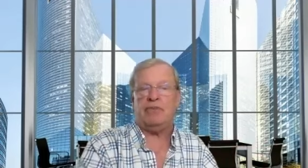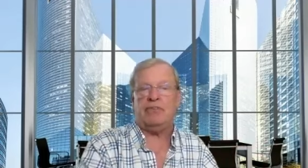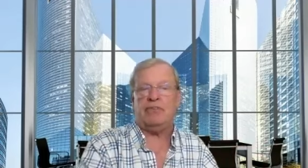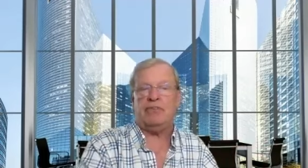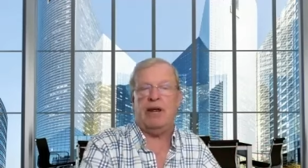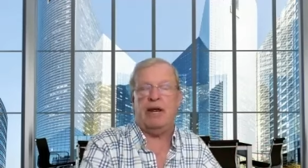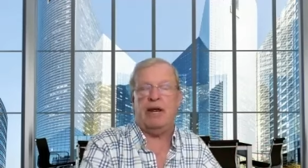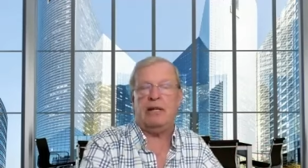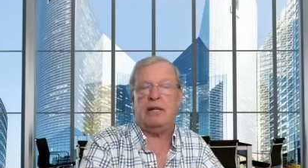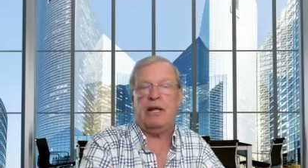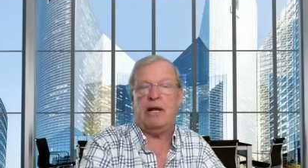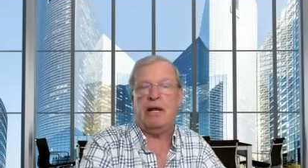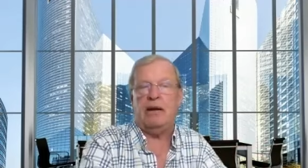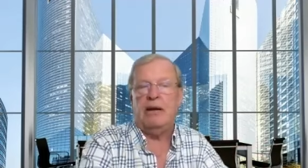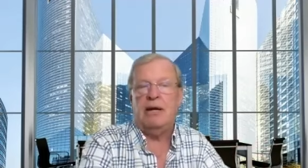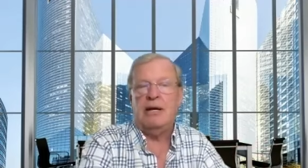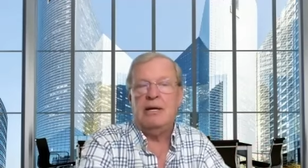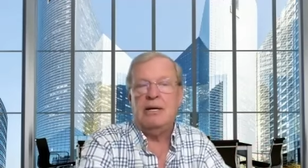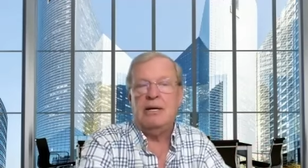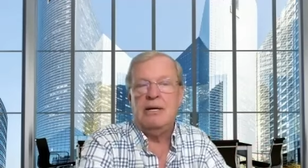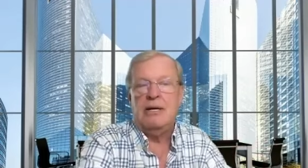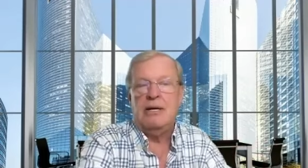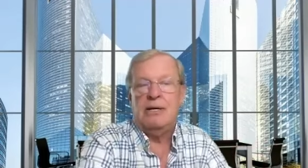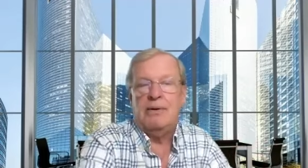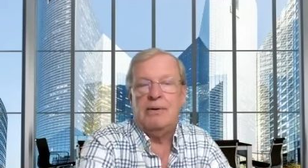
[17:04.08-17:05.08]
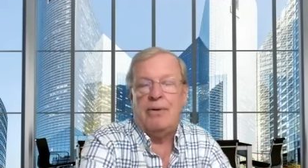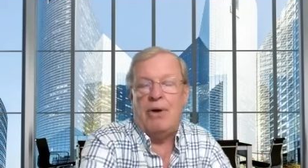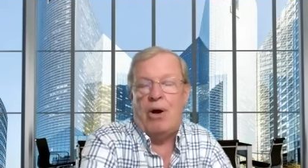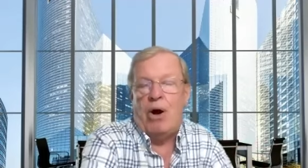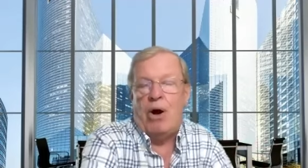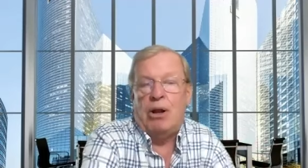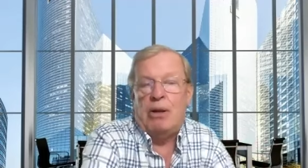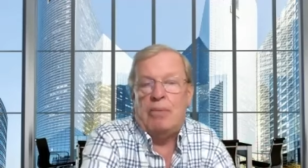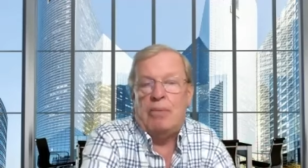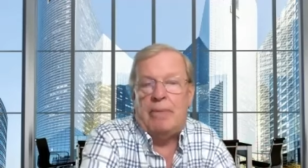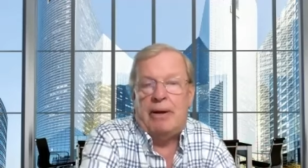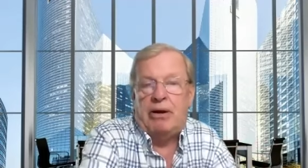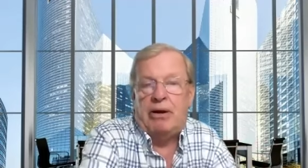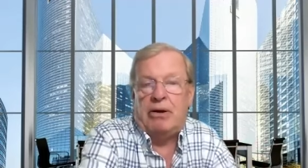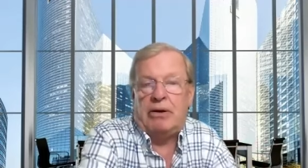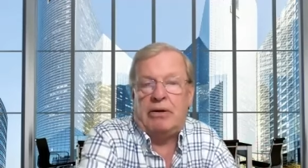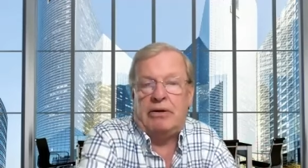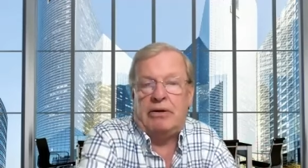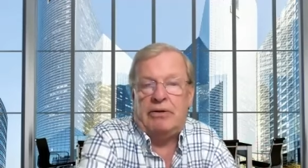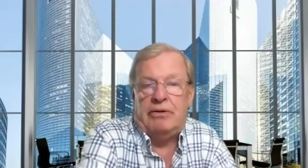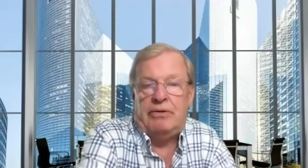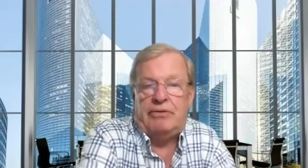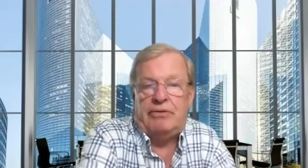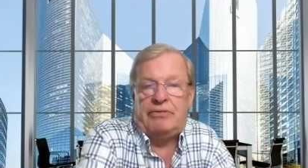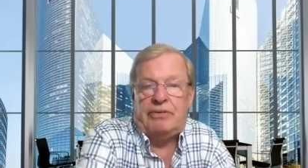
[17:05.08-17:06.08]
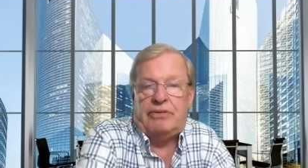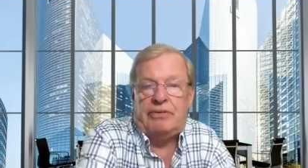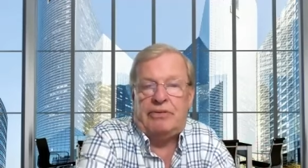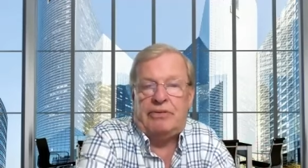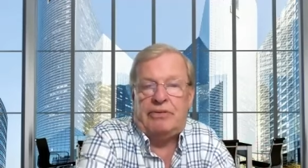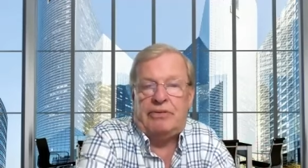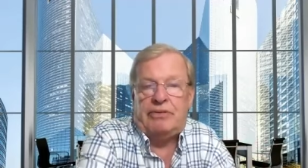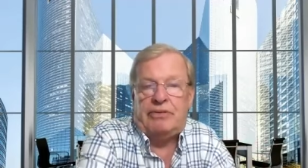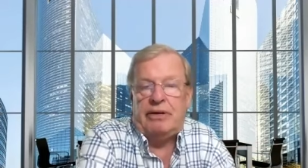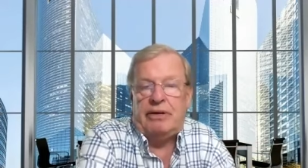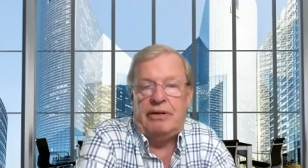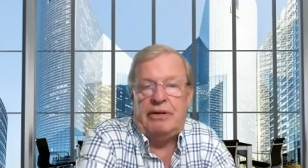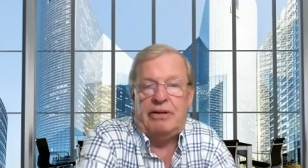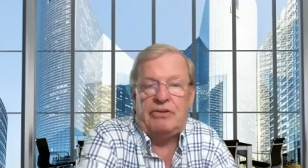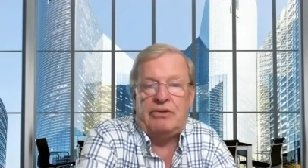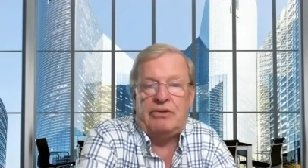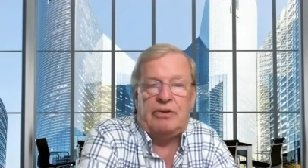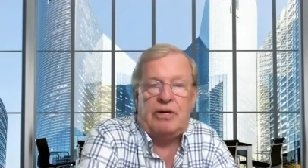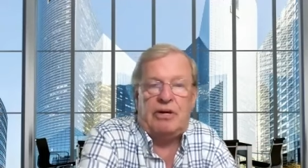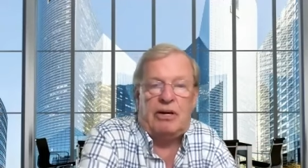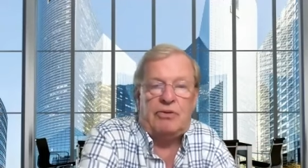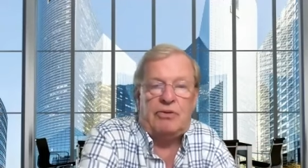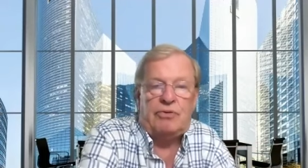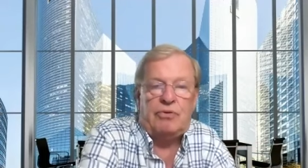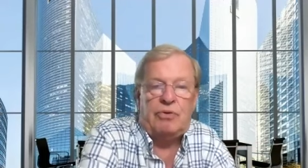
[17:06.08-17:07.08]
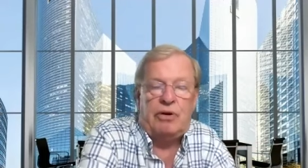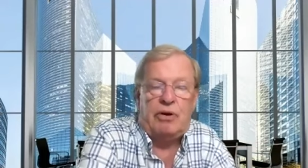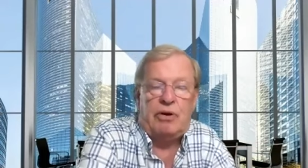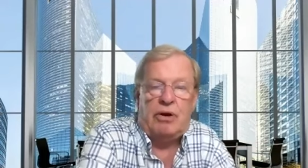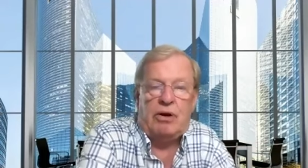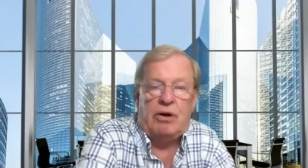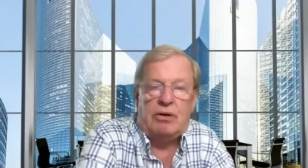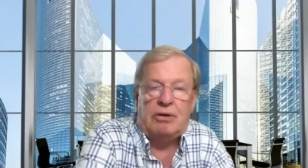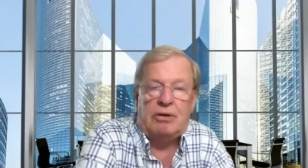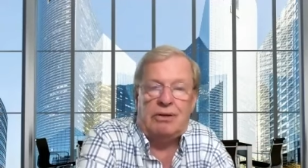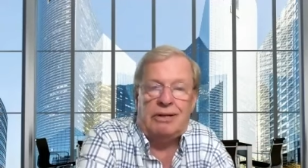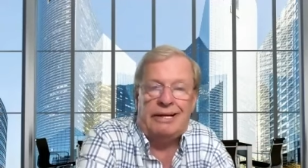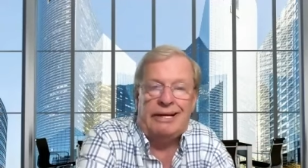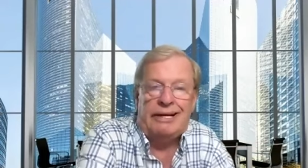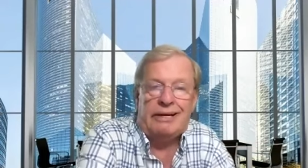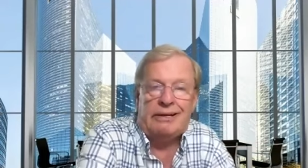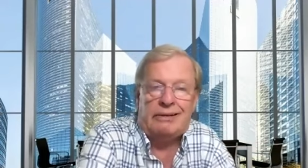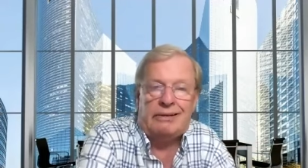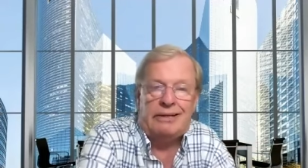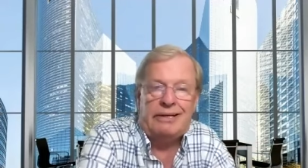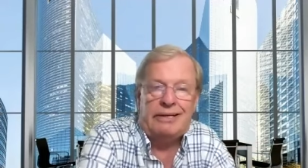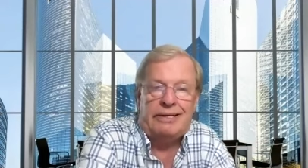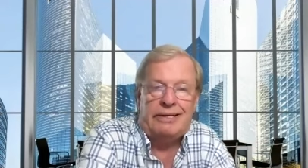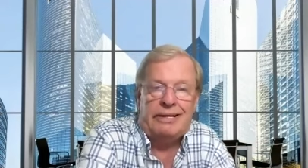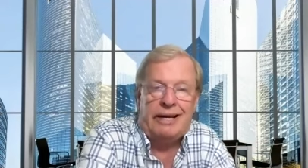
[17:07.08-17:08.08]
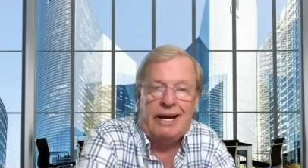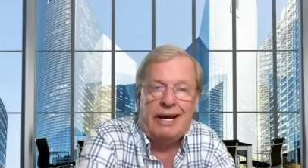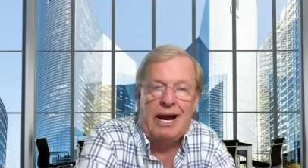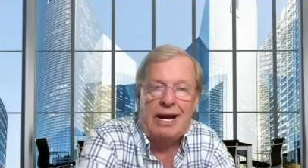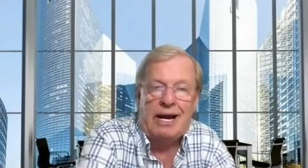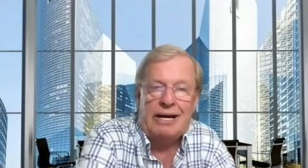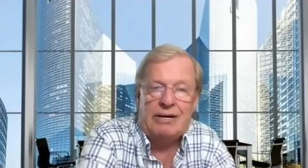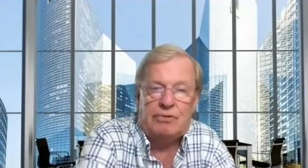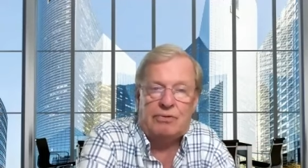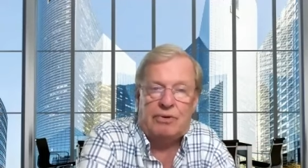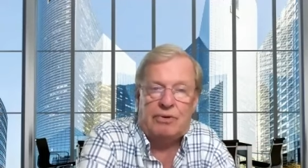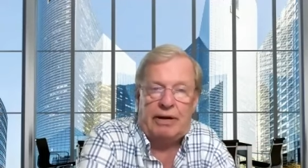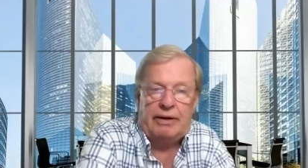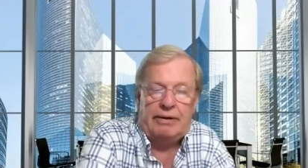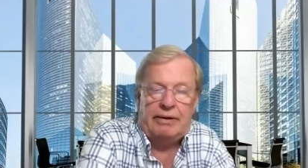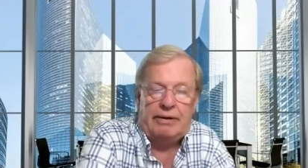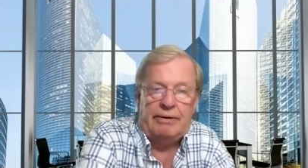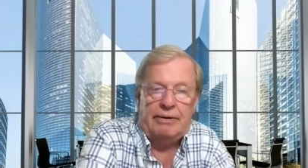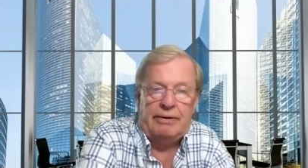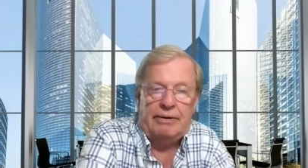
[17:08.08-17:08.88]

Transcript: are saying that all Americans in, in this country are clinically dehydrated.